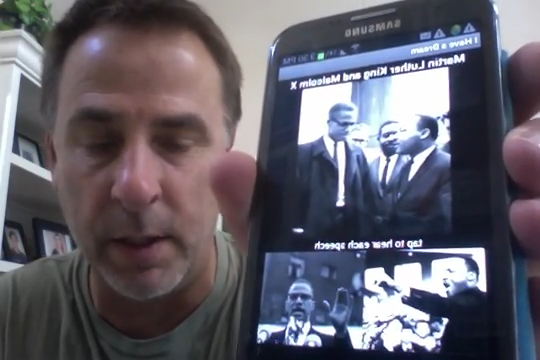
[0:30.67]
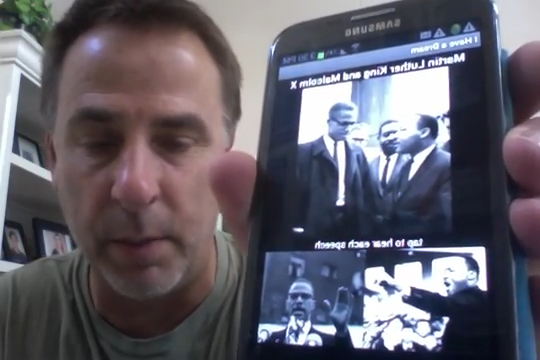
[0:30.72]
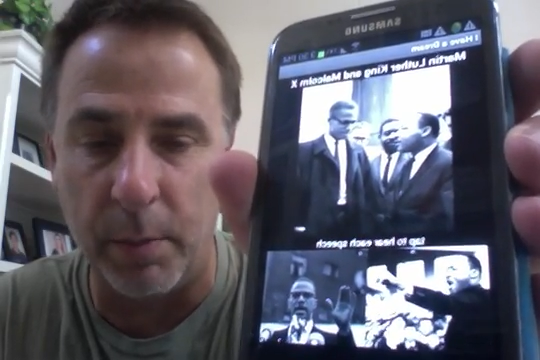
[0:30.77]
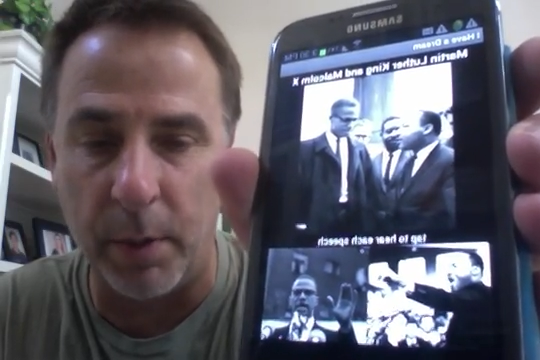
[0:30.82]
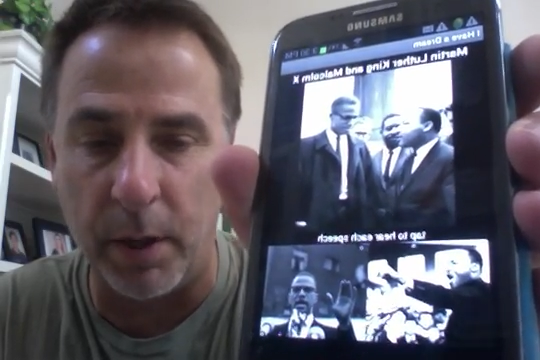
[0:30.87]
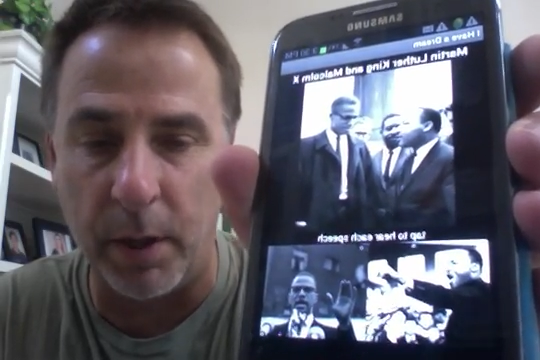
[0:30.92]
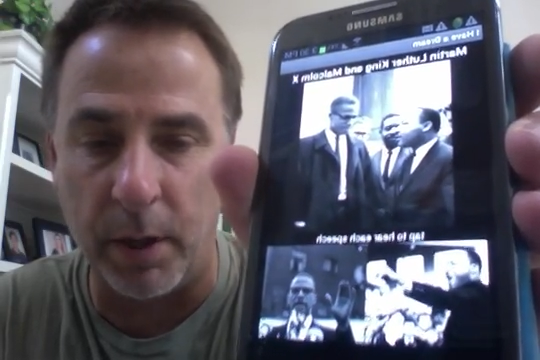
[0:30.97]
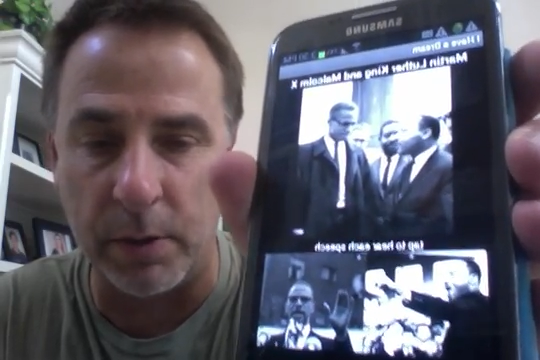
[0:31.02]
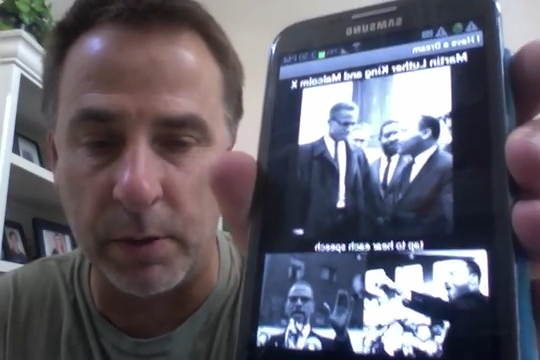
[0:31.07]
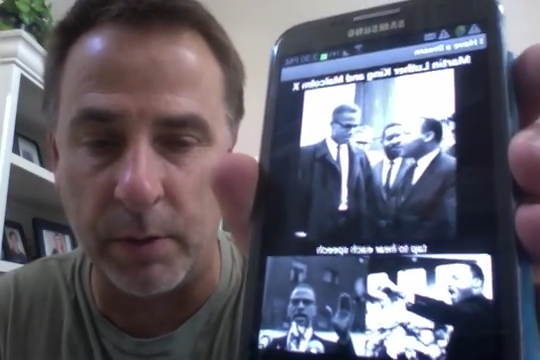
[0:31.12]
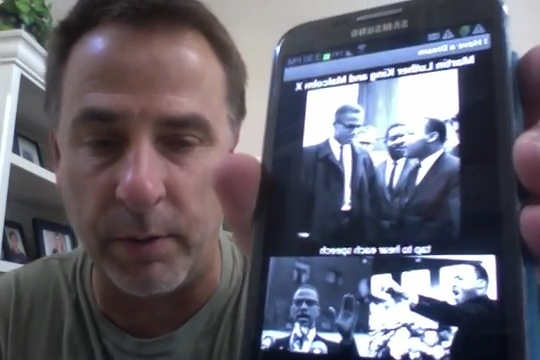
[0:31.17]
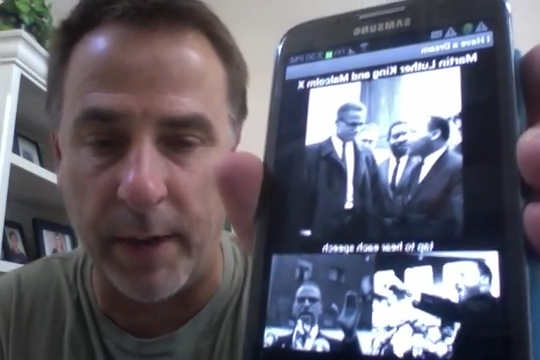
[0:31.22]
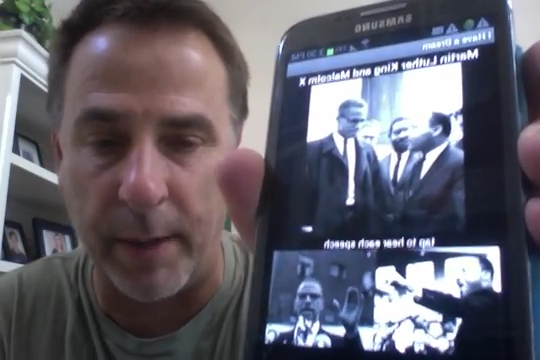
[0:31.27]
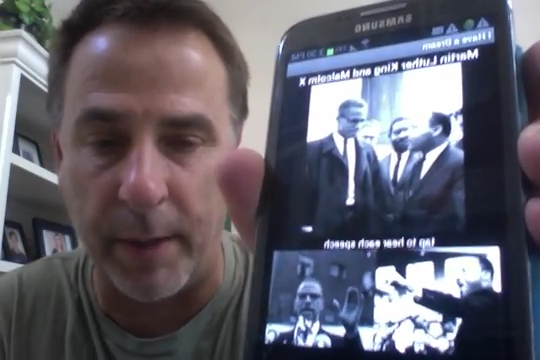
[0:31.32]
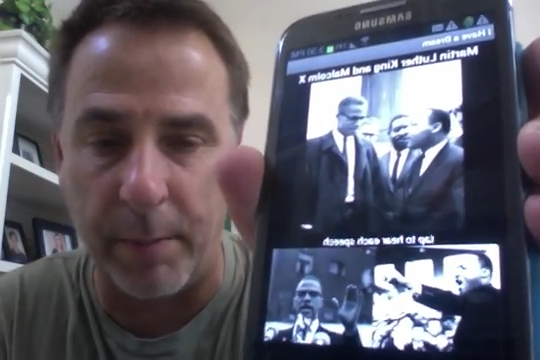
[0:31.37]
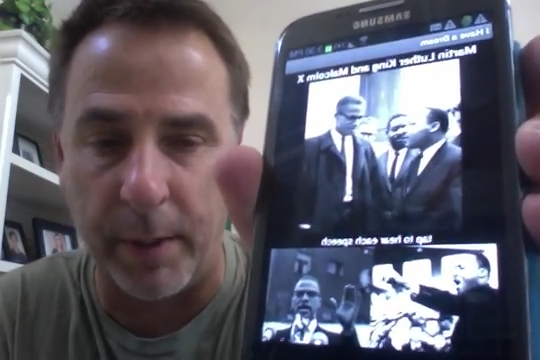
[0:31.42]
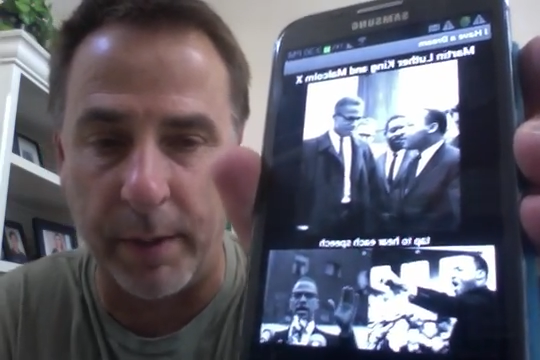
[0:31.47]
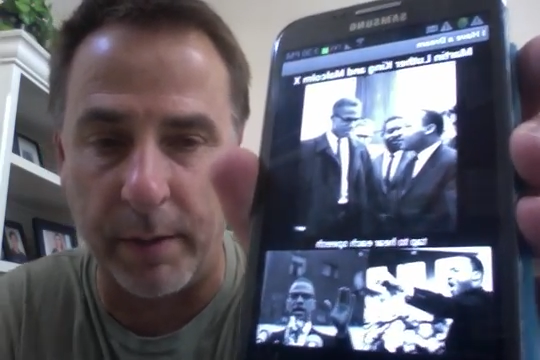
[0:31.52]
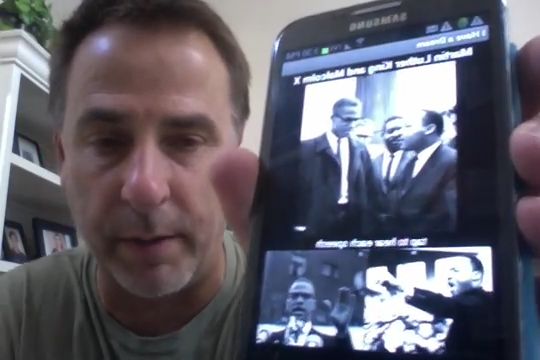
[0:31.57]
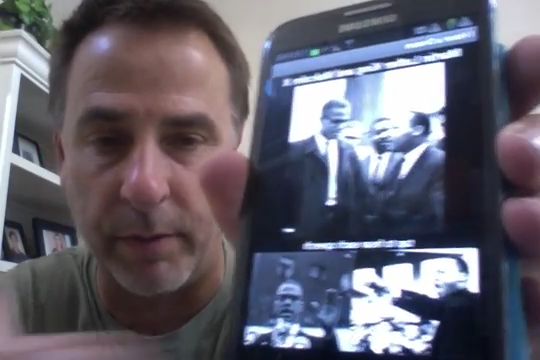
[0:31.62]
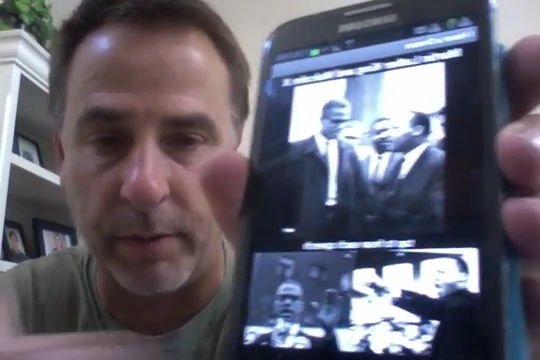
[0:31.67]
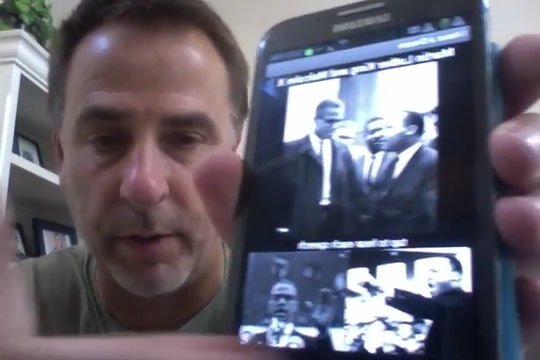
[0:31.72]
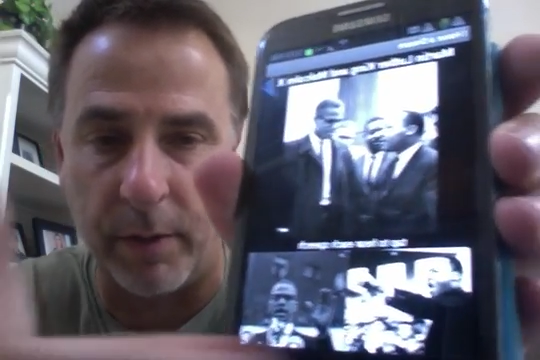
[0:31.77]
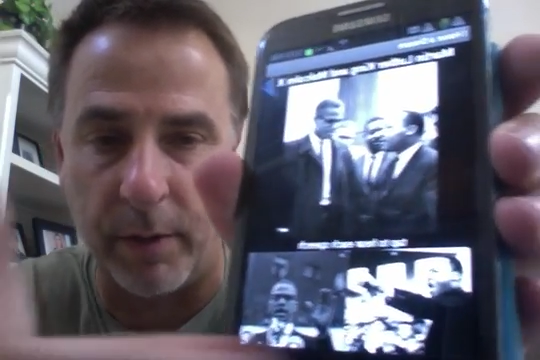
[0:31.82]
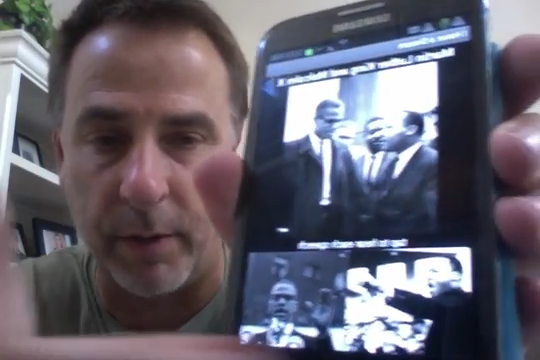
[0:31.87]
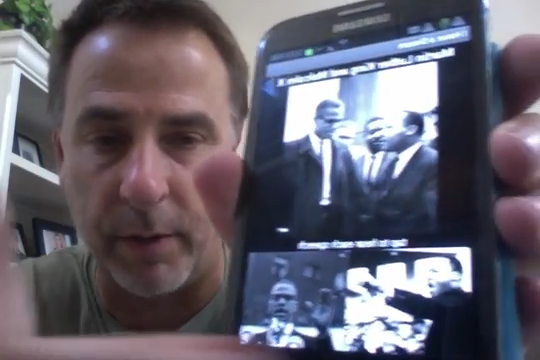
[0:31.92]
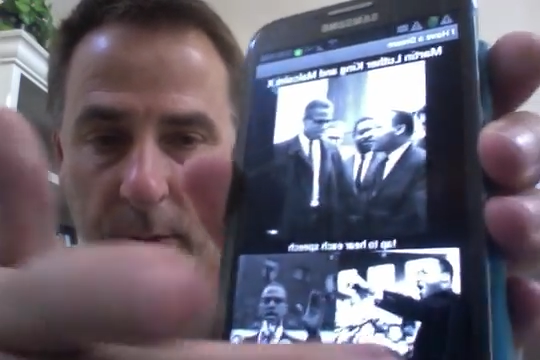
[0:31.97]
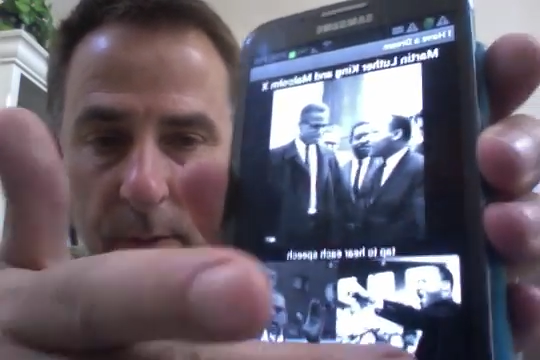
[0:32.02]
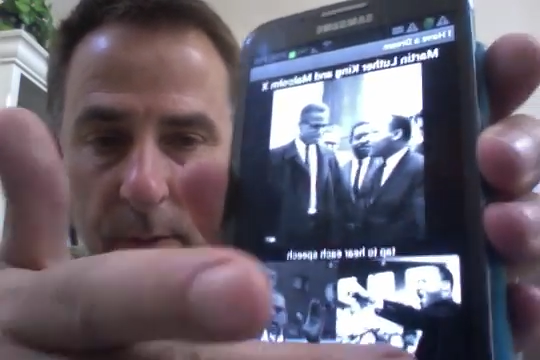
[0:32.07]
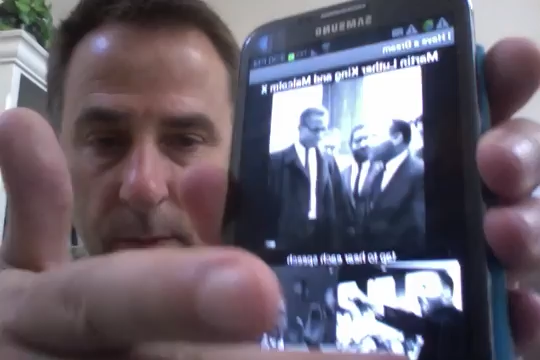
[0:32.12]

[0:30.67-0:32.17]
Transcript: but also vibrate the phone.